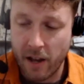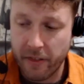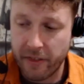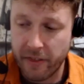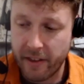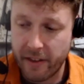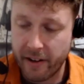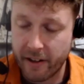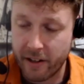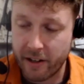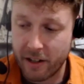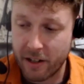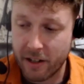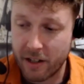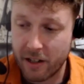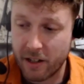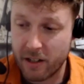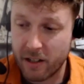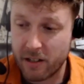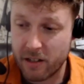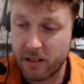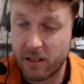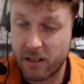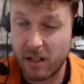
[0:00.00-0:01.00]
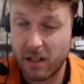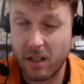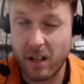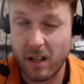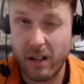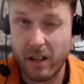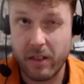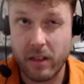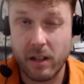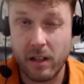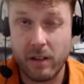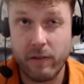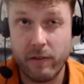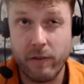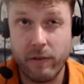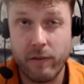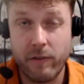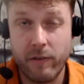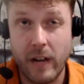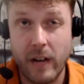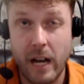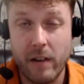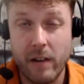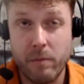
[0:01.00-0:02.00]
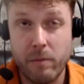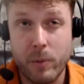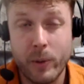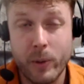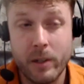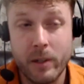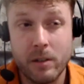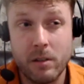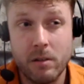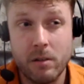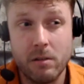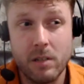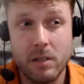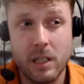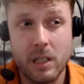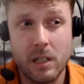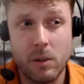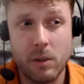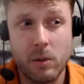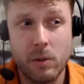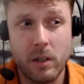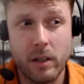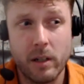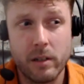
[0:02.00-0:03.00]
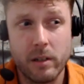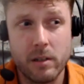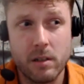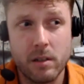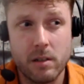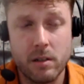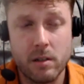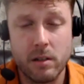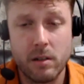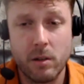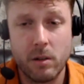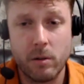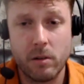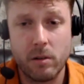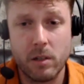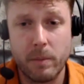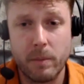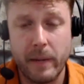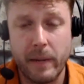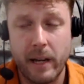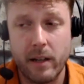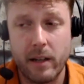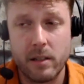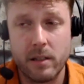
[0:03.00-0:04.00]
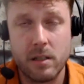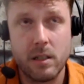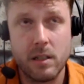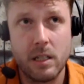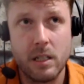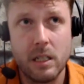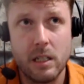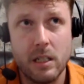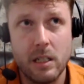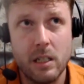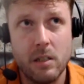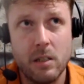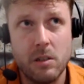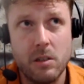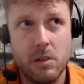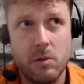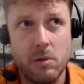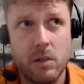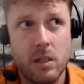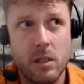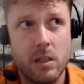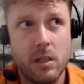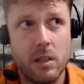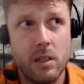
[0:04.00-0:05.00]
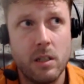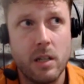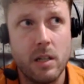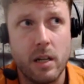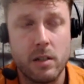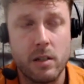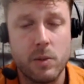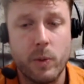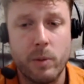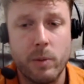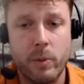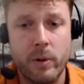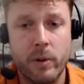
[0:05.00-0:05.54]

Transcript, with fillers: There's, I think, 5.2 gigawatts is their total capacity. Each unit, it's 1.4